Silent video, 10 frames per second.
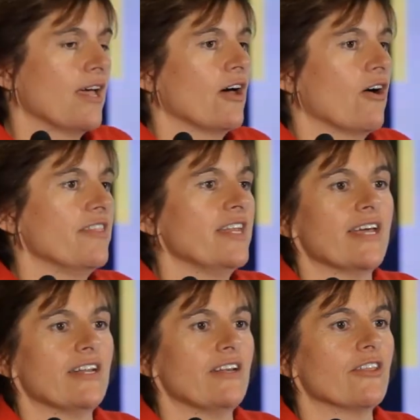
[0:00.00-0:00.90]
I then had
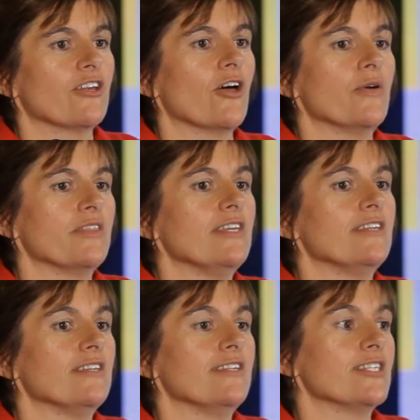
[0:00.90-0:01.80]
another go at
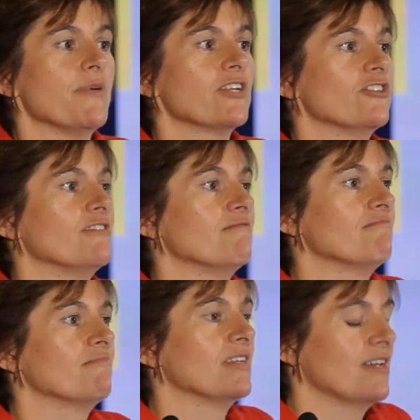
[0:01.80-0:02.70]
the inspection
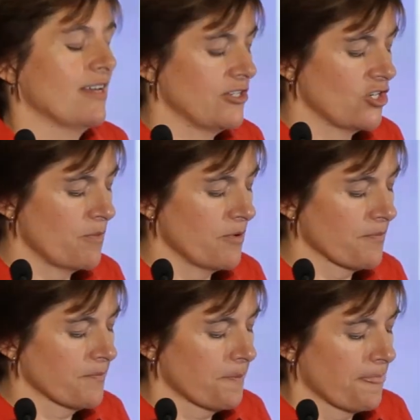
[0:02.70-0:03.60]
job
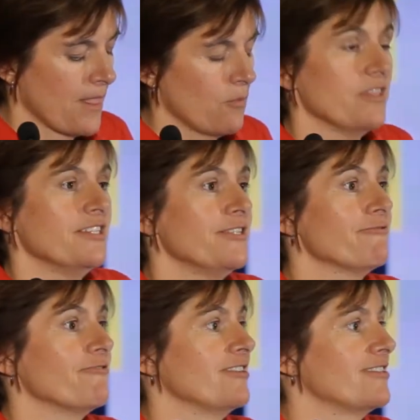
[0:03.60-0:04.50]
with a
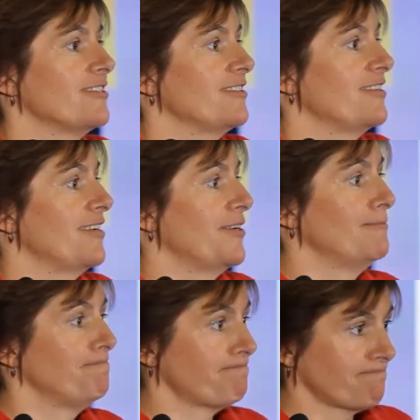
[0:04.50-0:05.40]
different
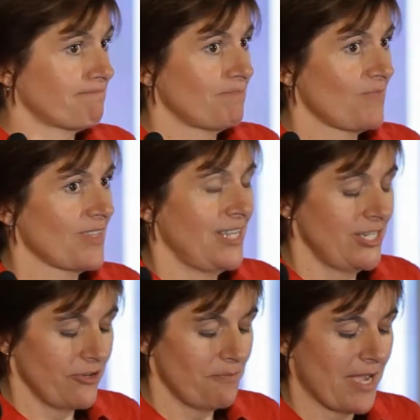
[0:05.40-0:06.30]

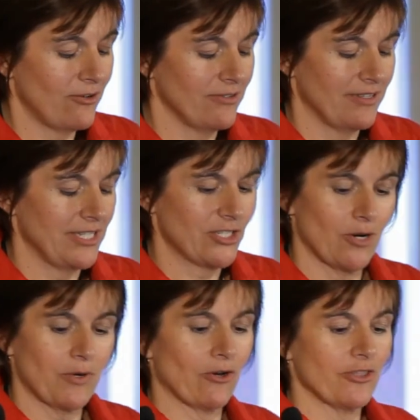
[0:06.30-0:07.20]
interview panel, and this
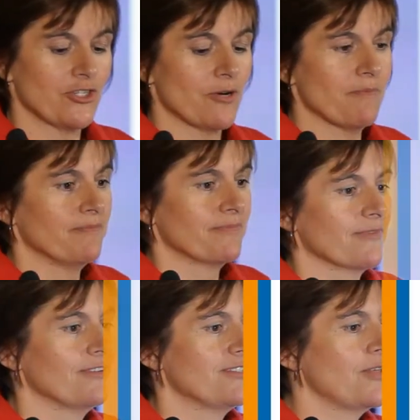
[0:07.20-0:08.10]
time I got the job.
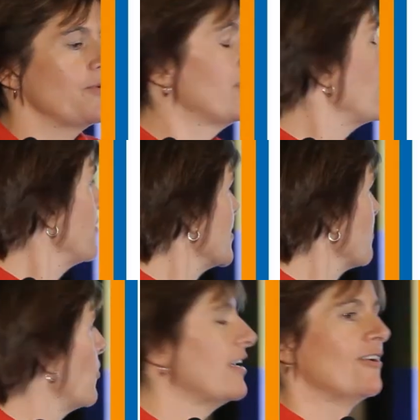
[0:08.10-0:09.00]
So there we go, there's
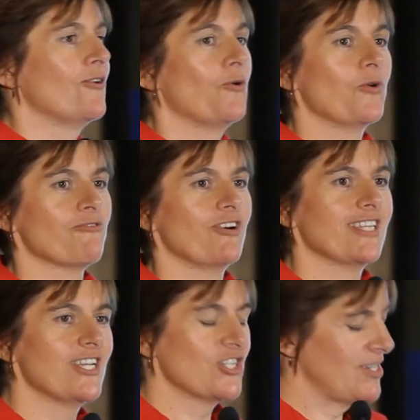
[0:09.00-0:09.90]
my
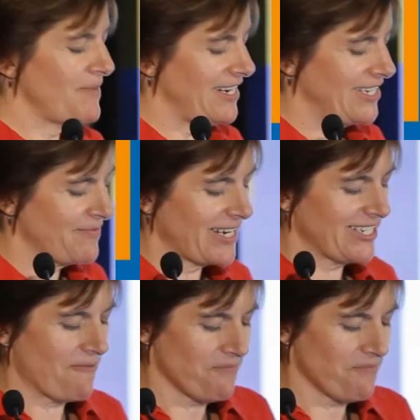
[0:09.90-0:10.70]
authorisation to be an inspector.